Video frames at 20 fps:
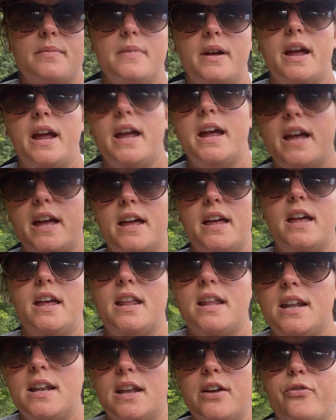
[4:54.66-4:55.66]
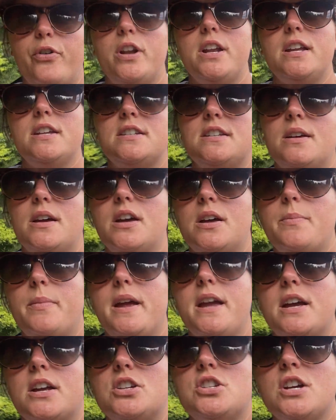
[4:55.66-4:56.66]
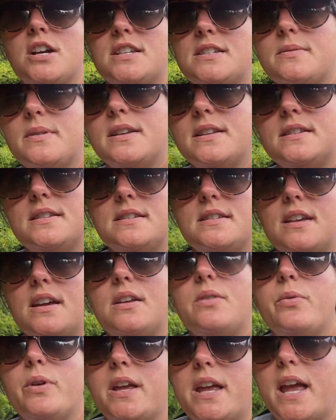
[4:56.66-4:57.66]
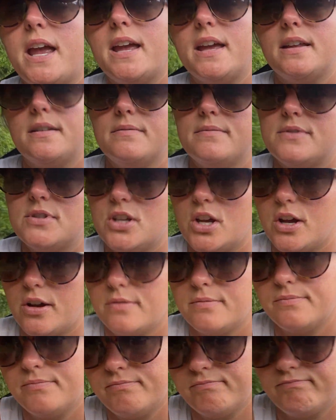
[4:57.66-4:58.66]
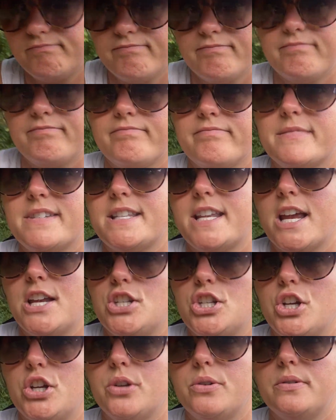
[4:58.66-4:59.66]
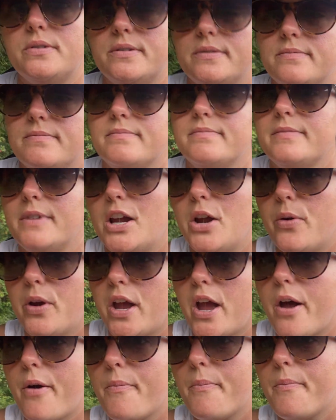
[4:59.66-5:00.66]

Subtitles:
And if we need to make adjustments, then we can. So stay tuned. Here we go.